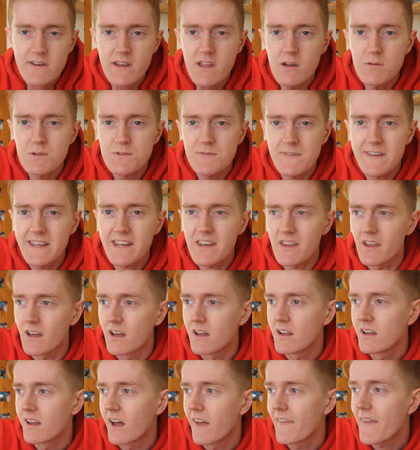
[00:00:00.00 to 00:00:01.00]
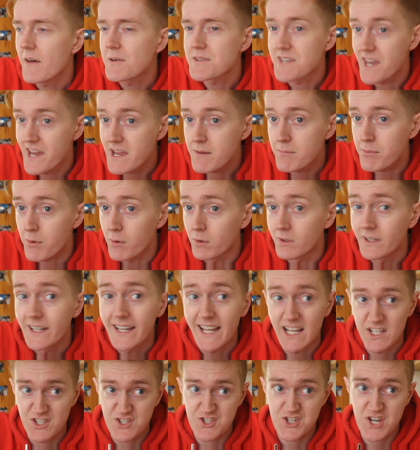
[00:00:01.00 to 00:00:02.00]
video was Veda, and that was in April.
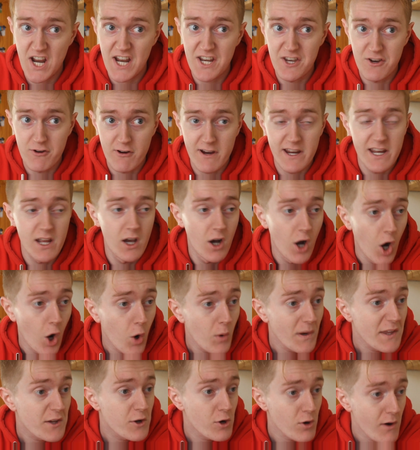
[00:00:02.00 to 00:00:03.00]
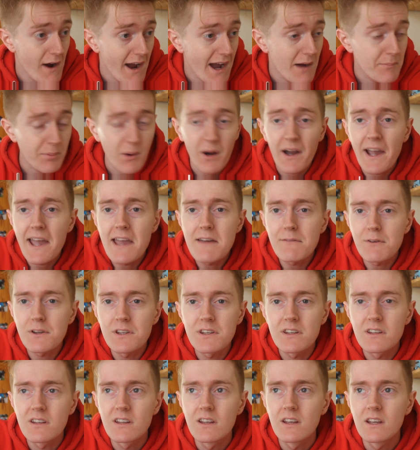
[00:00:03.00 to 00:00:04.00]
It's January. Holy crap,
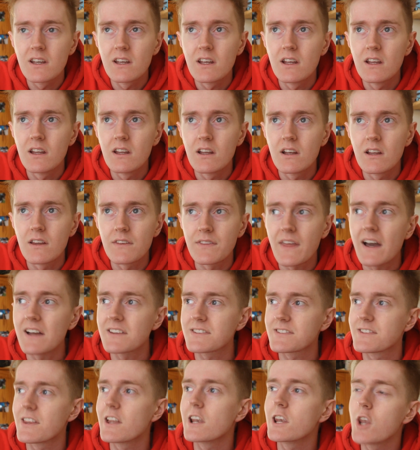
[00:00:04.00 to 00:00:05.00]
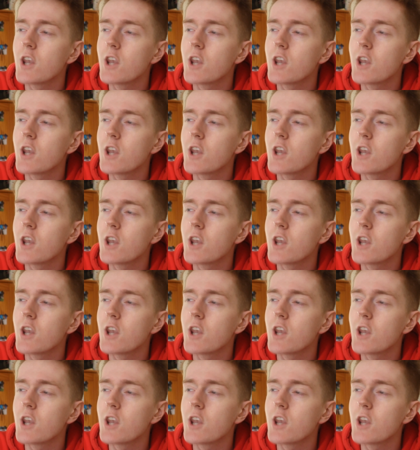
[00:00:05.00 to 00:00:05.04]
that's the